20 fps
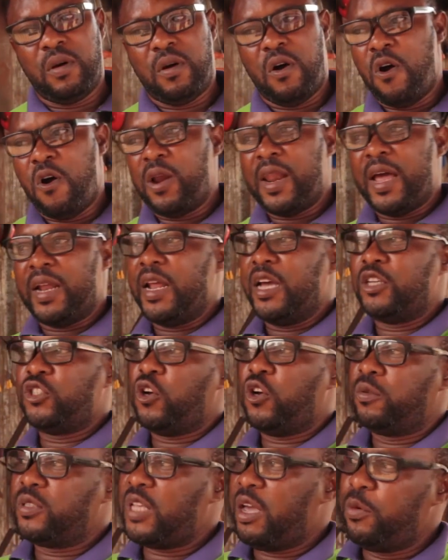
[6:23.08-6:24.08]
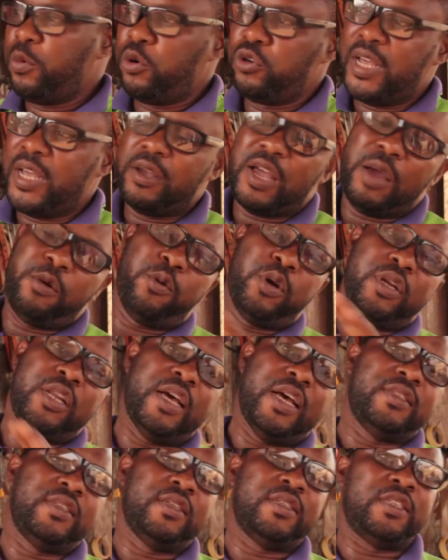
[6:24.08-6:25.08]
All other shops, everybody
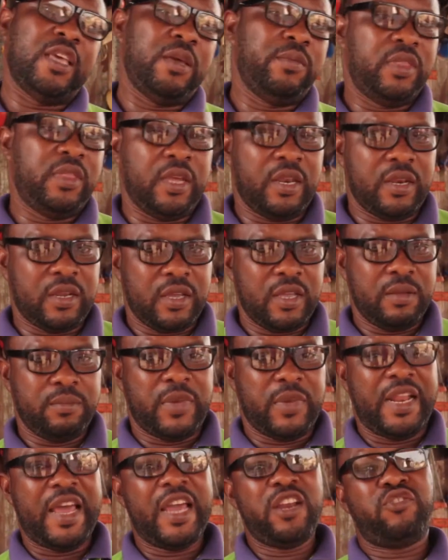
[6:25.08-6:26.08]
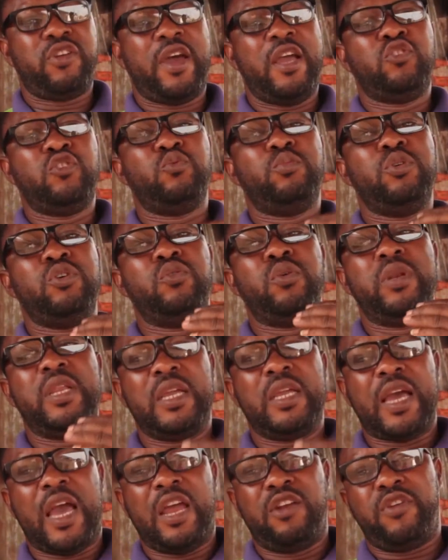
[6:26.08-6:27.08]
does the same thing. But I try to be
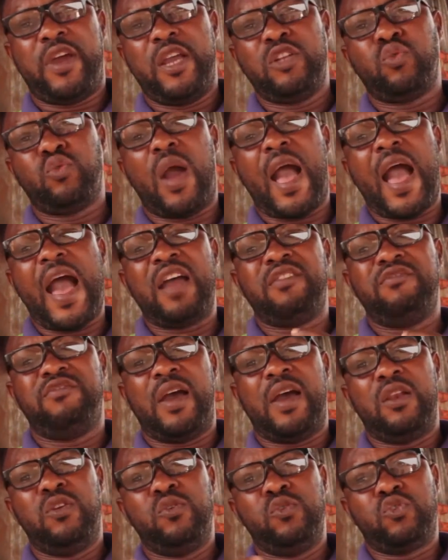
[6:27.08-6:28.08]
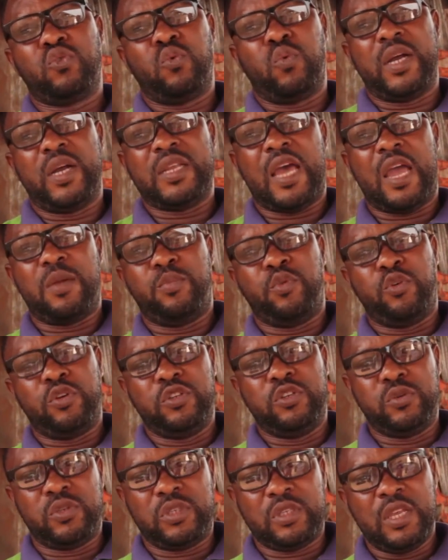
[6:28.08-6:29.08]
unique. I try to add value to what I
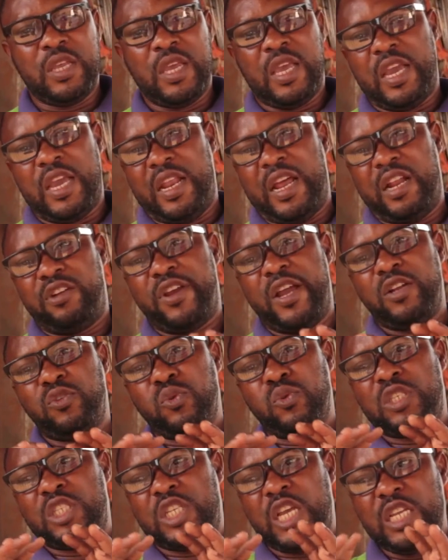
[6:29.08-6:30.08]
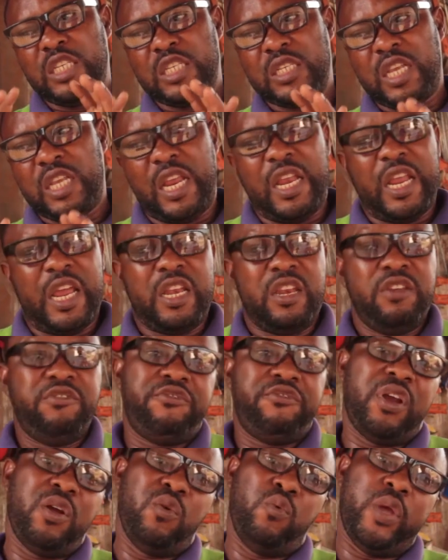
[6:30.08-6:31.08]
produce. And I try to change it in a
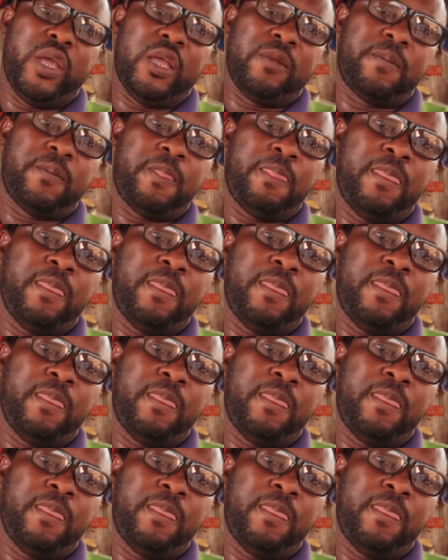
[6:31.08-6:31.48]
different way.